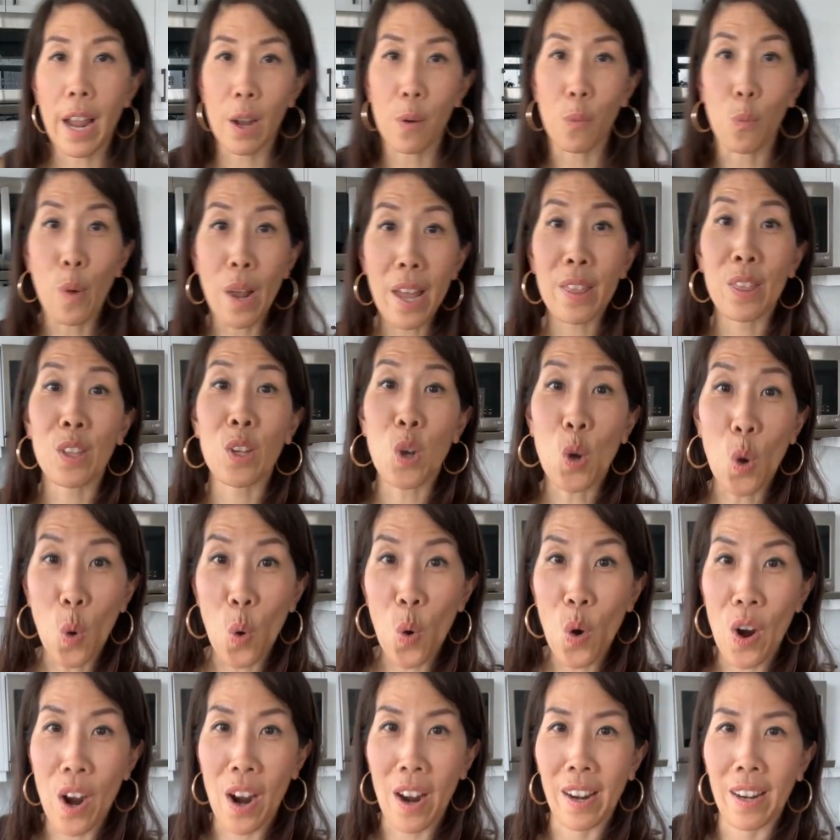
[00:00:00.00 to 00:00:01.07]
right, with
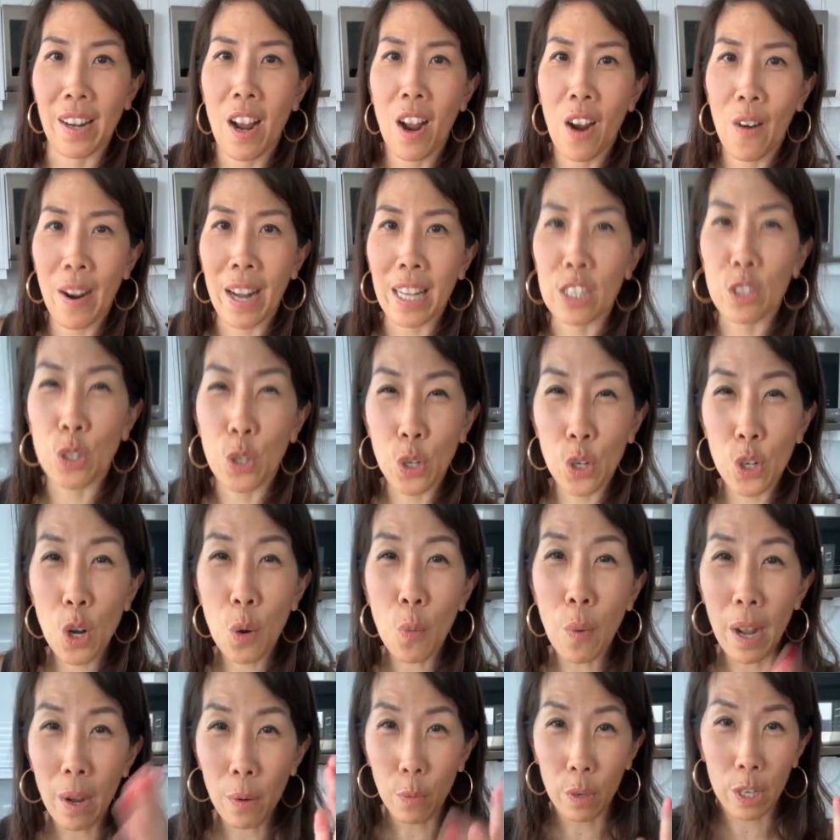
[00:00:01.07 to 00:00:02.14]
corn. All right, so you
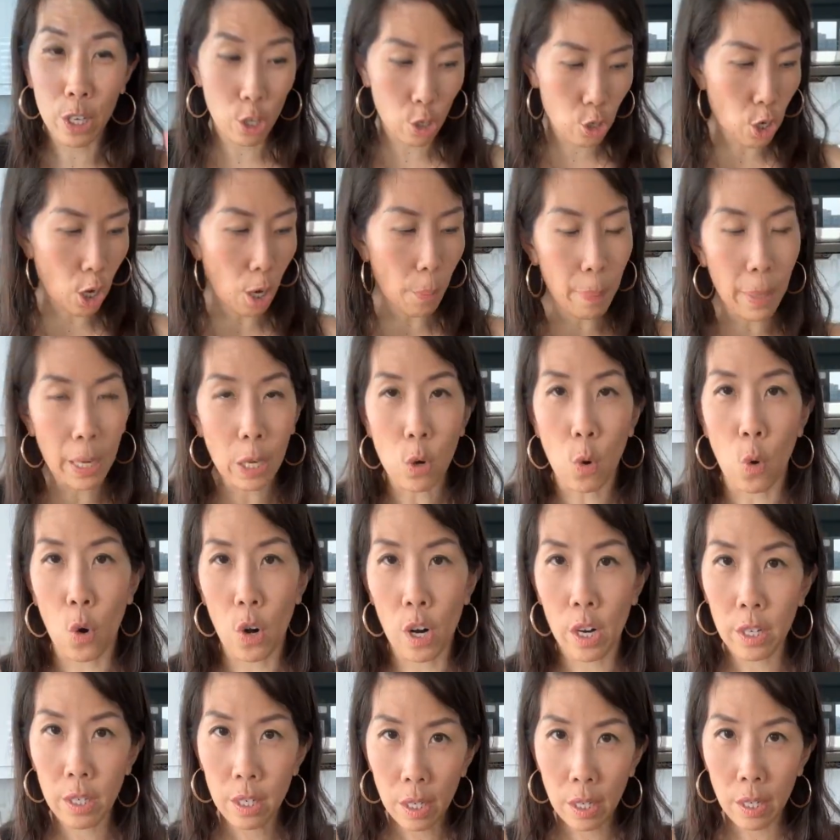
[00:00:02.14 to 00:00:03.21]
know what? When you're chopping
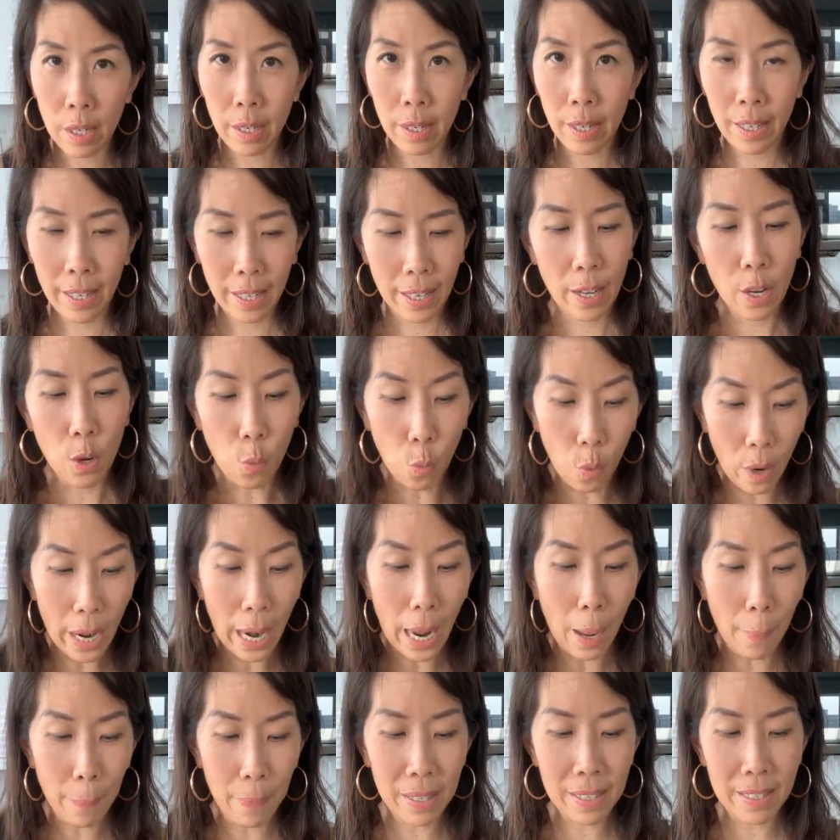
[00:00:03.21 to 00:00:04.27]
corn, what
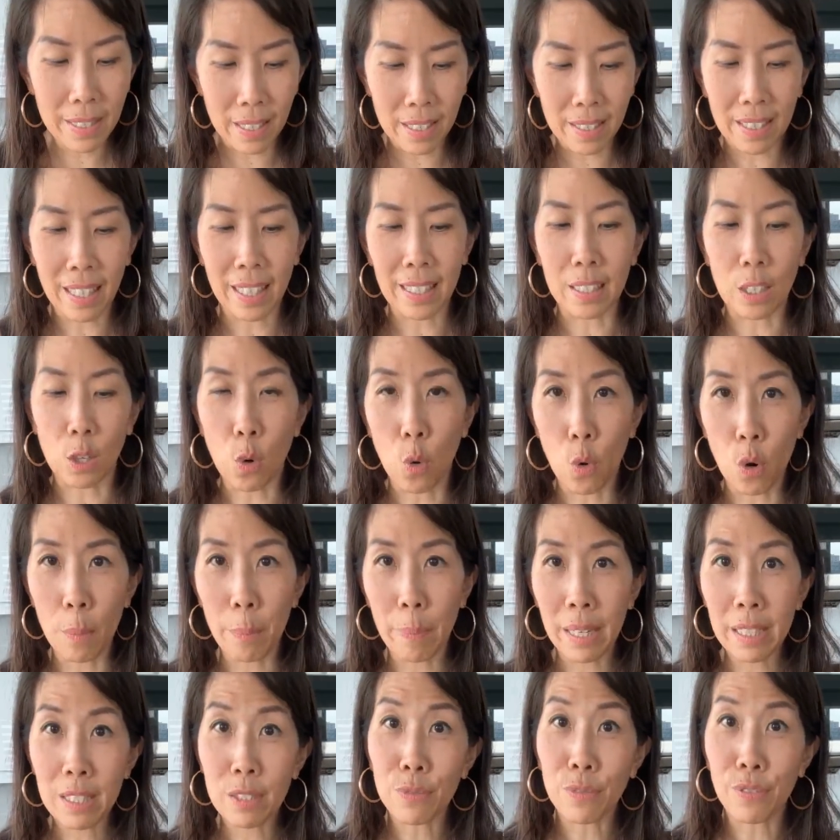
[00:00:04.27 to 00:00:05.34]
happens is like the corn
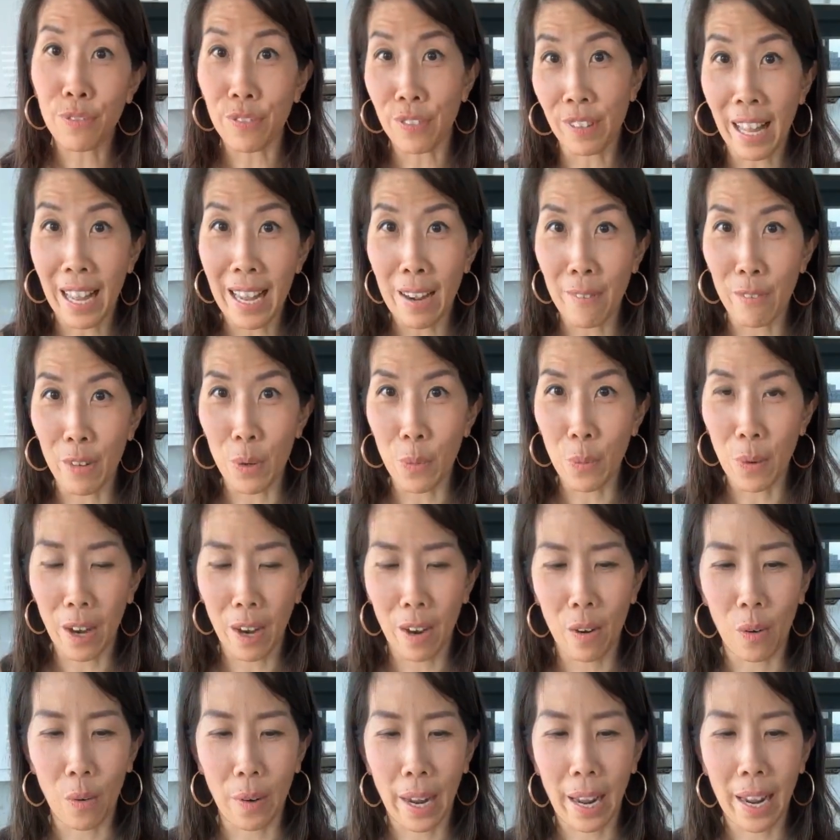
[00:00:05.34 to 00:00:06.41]
bits fly
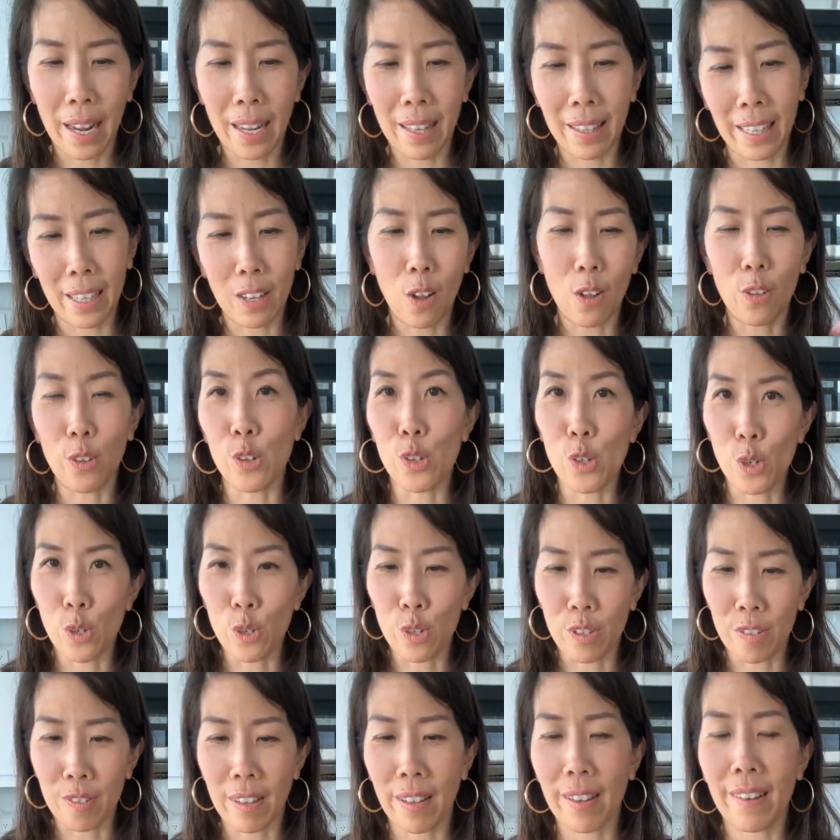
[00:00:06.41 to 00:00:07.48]
everywhere, okay? And like all the
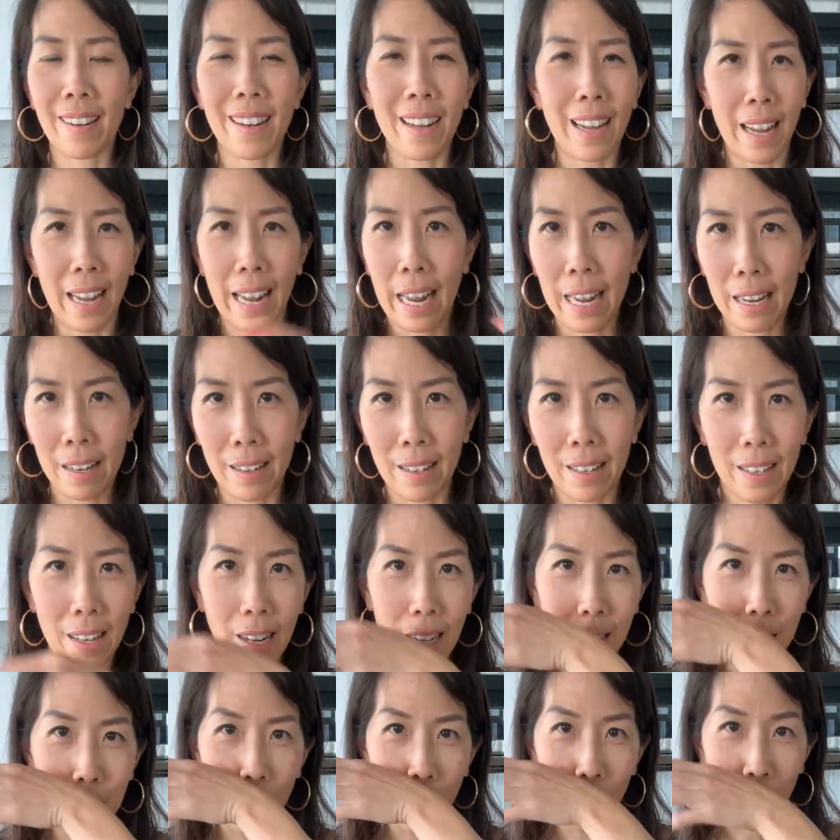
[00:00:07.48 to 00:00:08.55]
juices, I hate it.
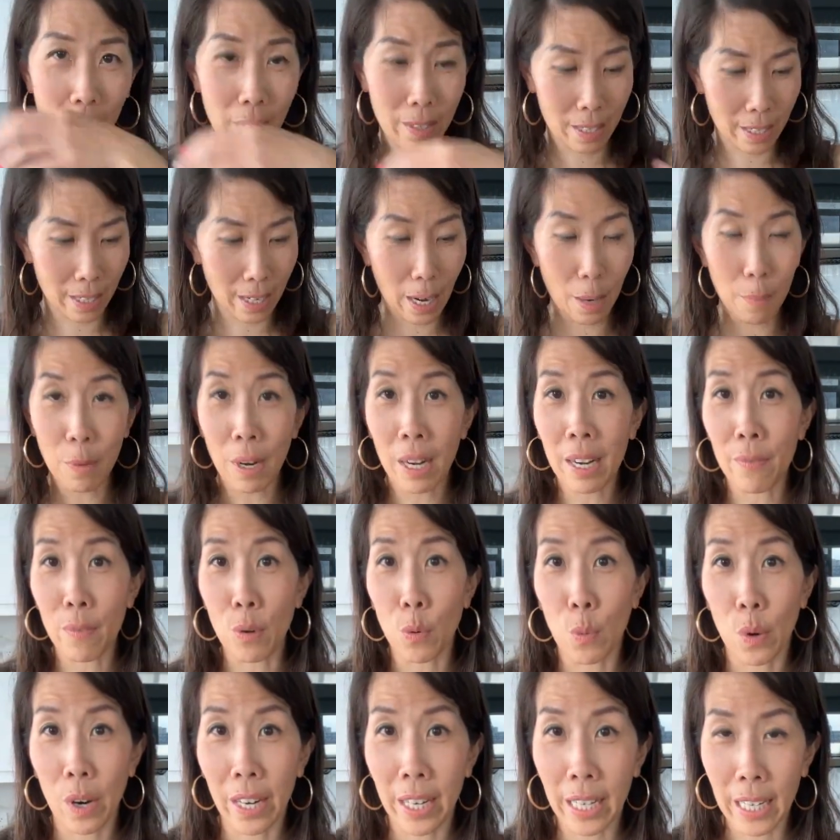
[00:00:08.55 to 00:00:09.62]
And today I'm not
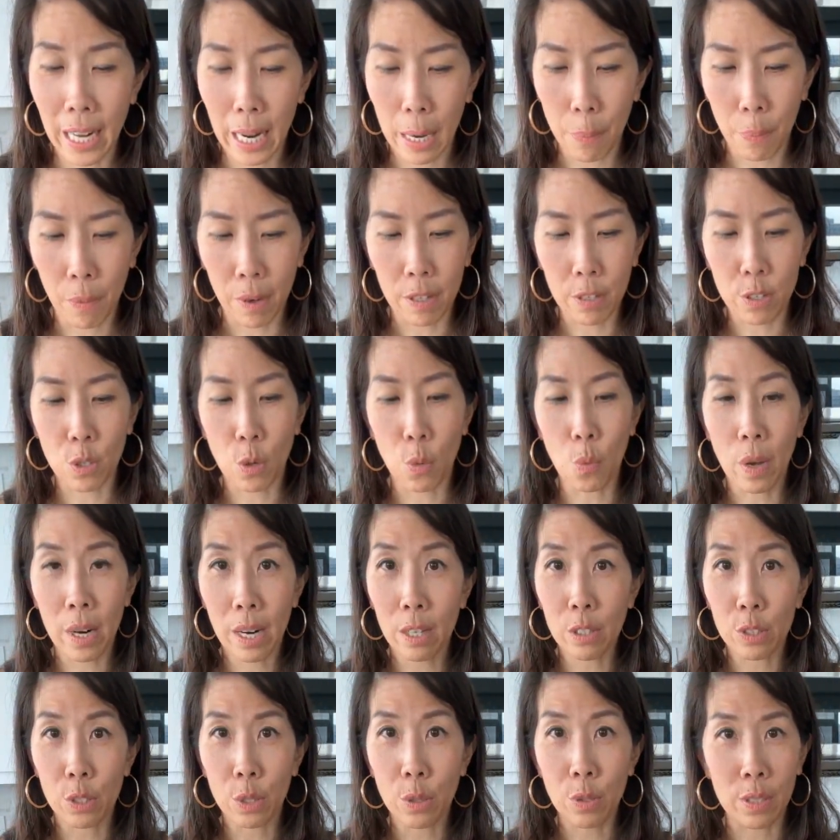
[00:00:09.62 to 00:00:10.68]
even wearing an apron. So what
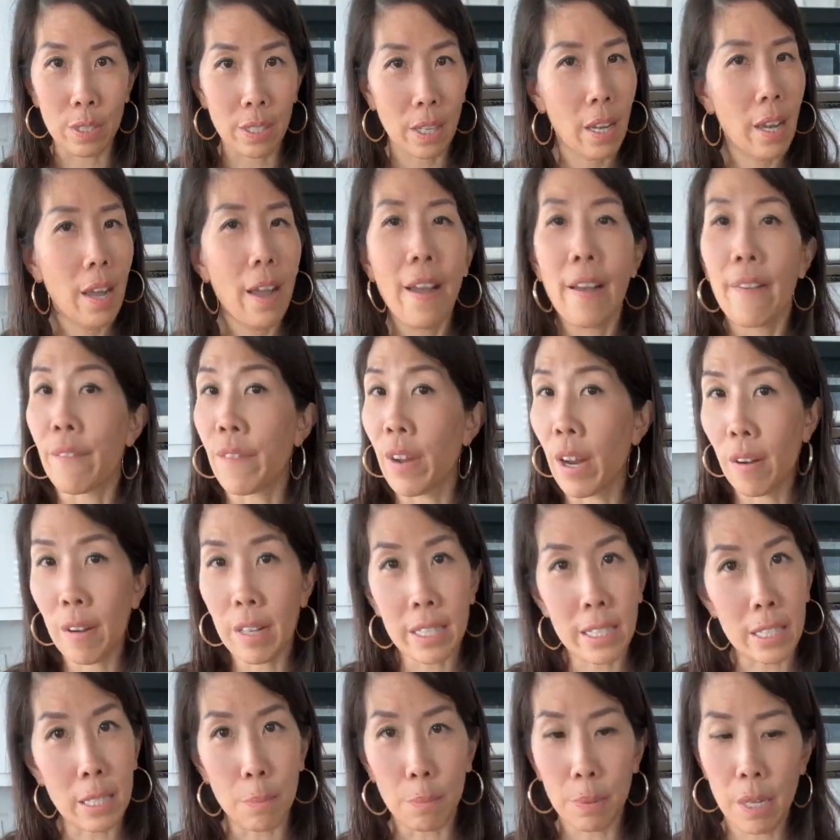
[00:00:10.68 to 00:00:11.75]
I'll do is
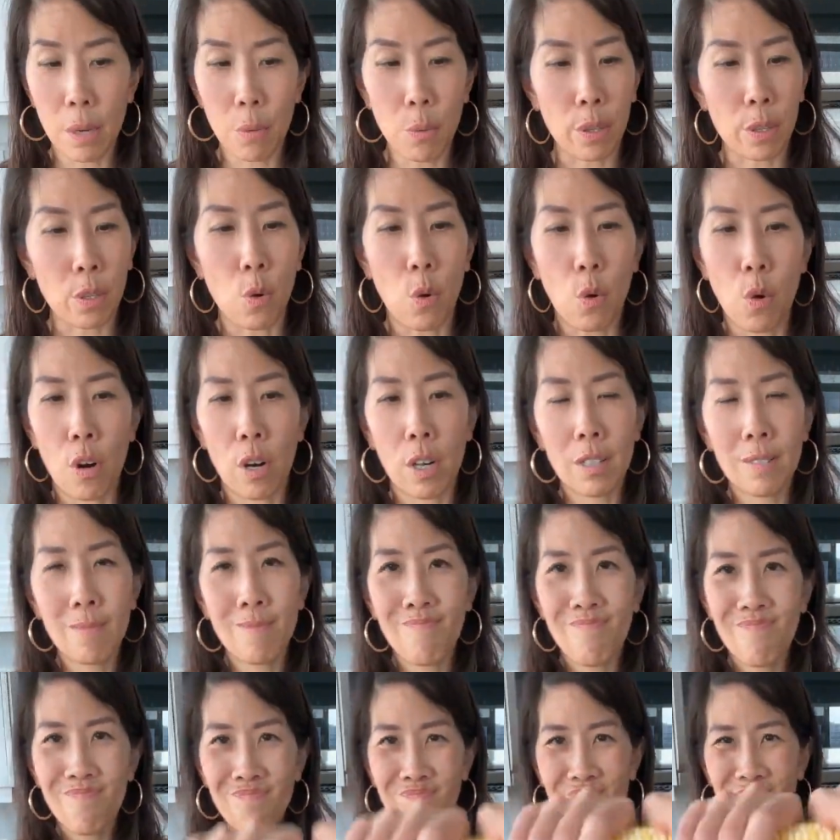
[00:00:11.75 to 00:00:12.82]
very simply with corn,